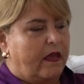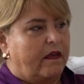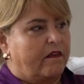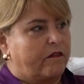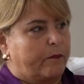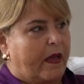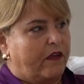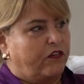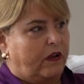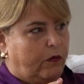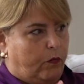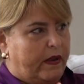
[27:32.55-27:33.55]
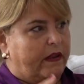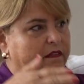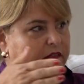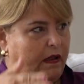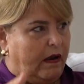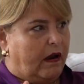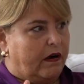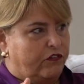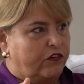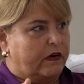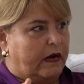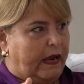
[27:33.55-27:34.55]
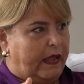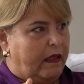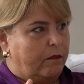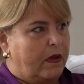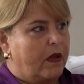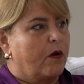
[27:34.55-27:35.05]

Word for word: Especially when it's a larger claim,